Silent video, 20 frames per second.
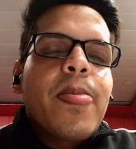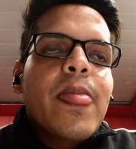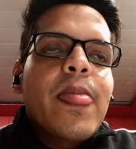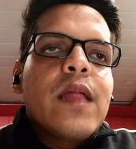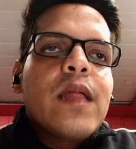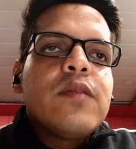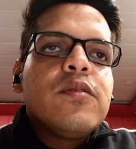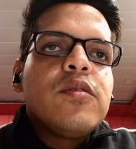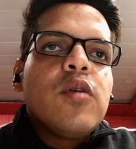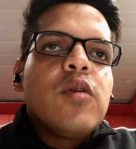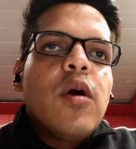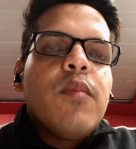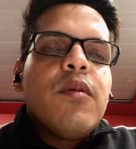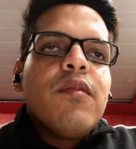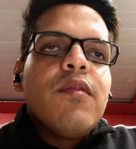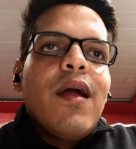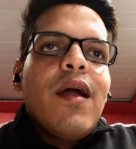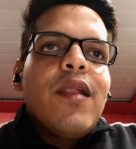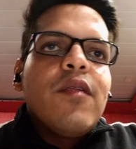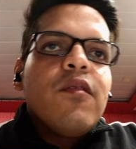So normal
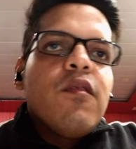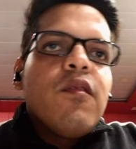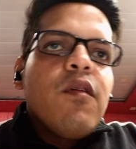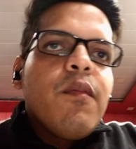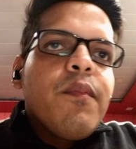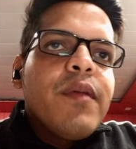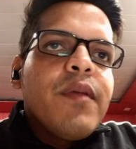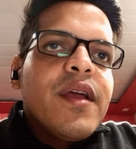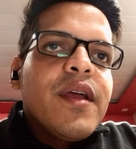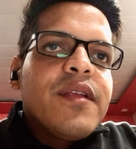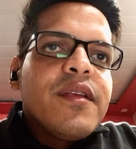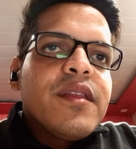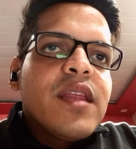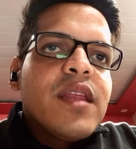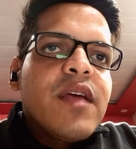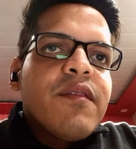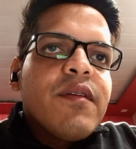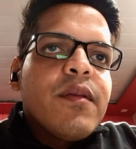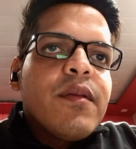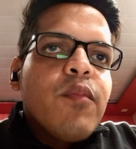value for pH is
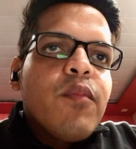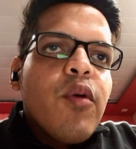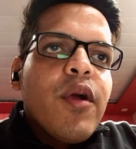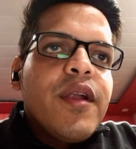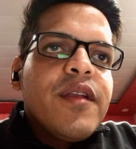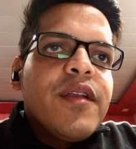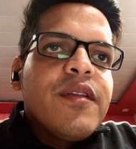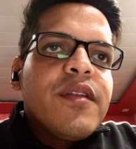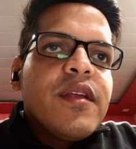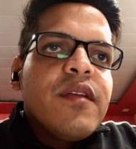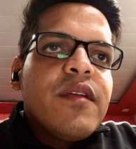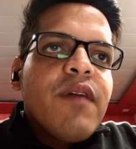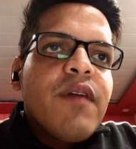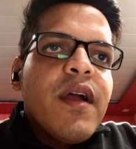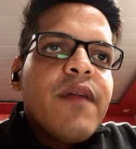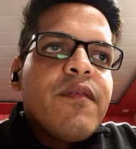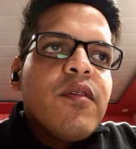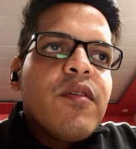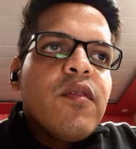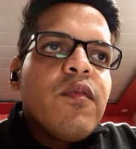7.35
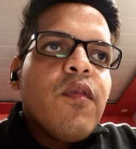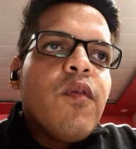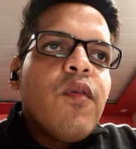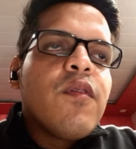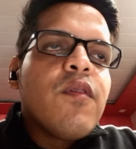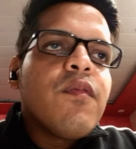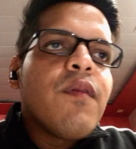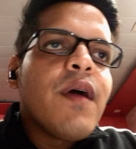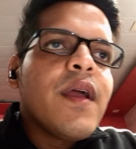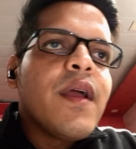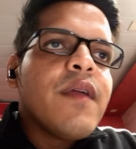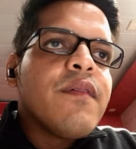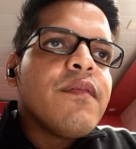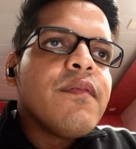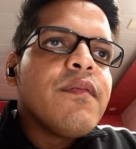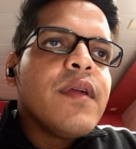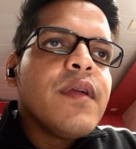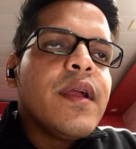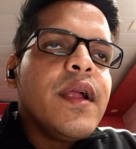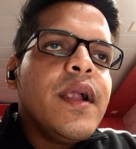to 45.
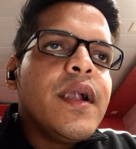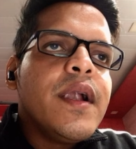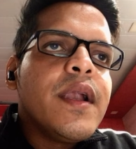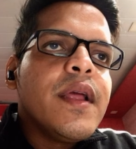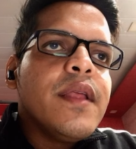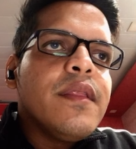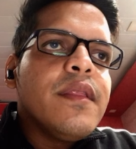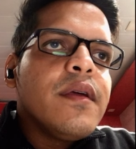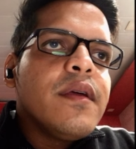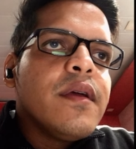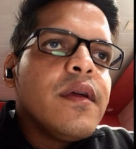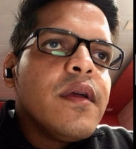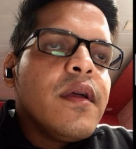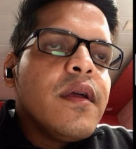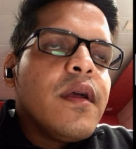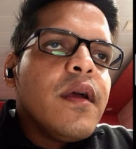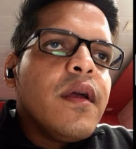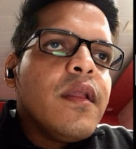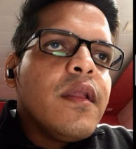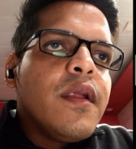It is
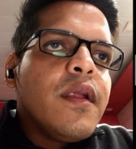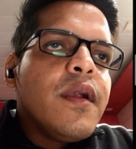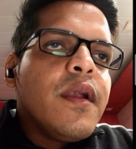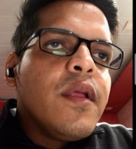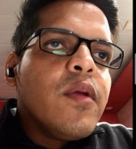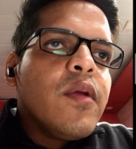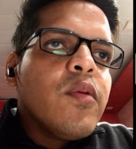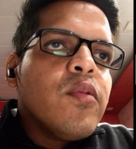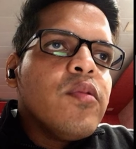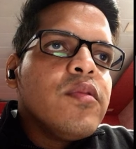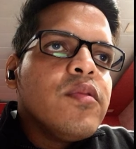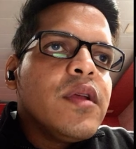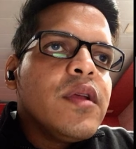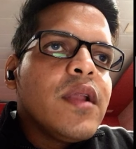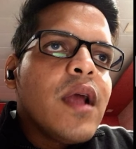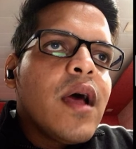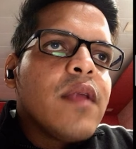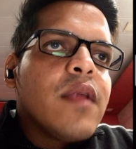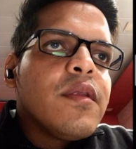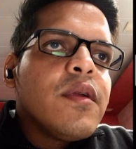reduced in
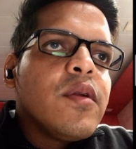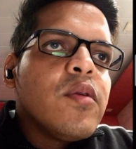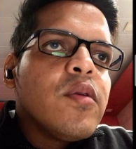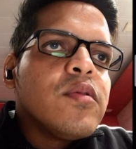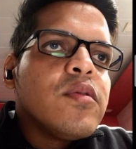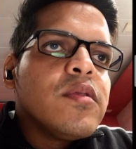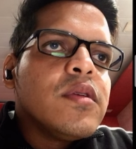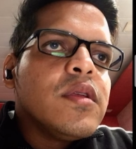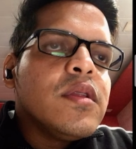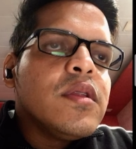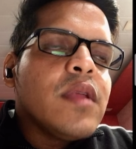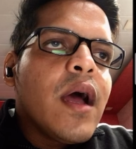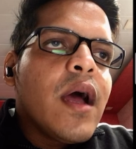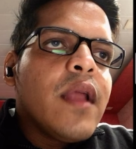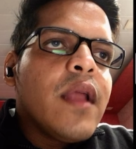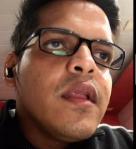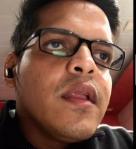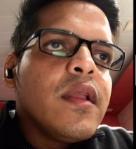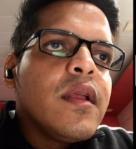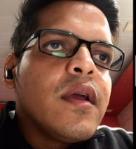acidosis and
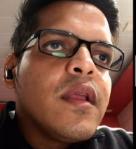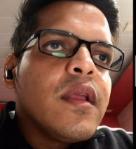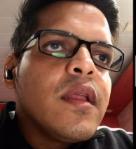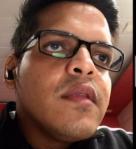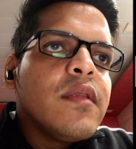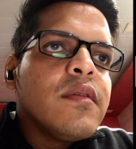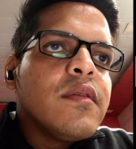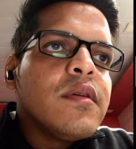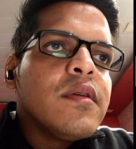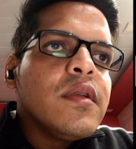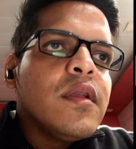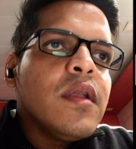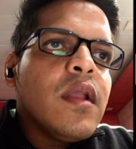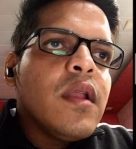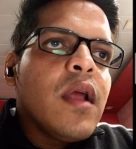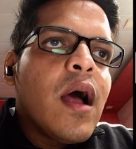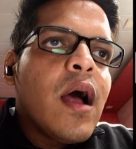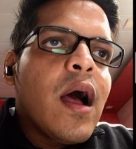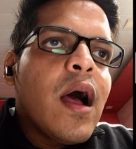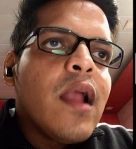increased in
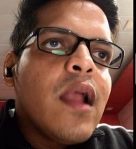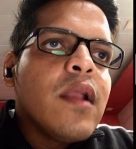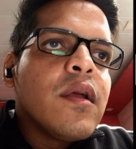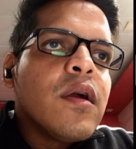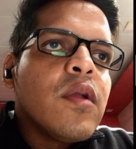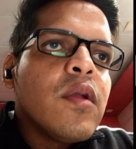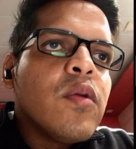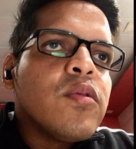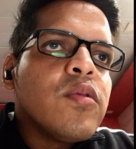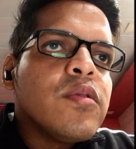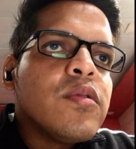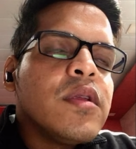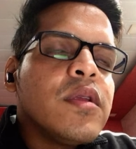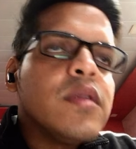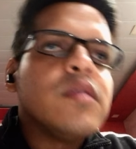alkalosis.